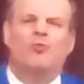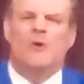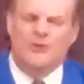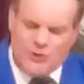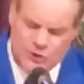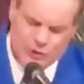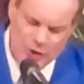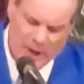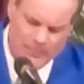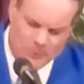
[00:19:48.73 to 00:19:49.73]
was
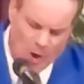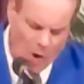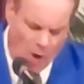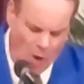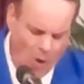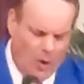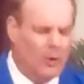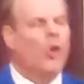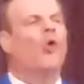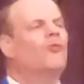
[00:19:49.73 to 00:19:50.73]
shipped
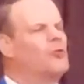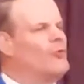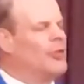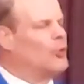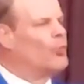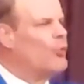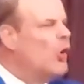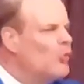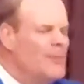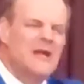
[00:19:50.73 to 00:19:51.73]
all over the
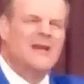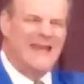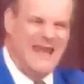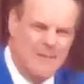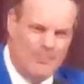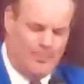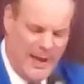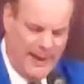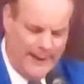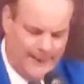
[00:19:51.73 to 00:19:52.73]
Roman
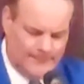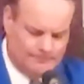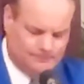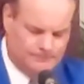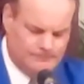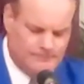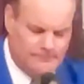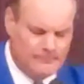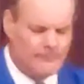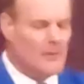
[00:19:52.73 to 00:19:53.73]
Empire.
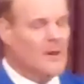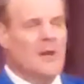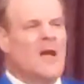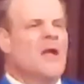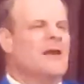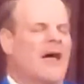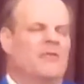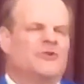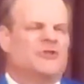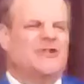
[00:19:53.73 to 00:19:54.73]
Now,
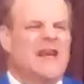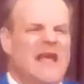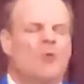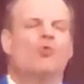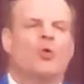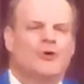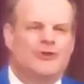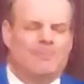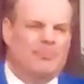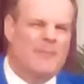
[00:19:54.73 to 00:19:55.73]
the city
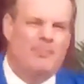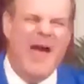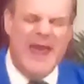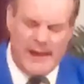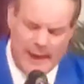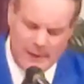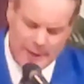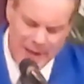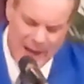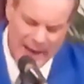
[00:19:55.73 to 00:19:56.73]
worshiped the
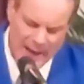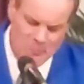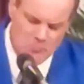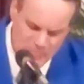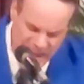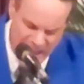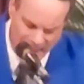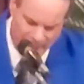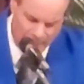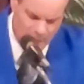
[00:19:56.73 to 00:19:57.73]
pagan god,
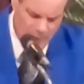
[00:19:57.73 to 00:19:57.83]
Men,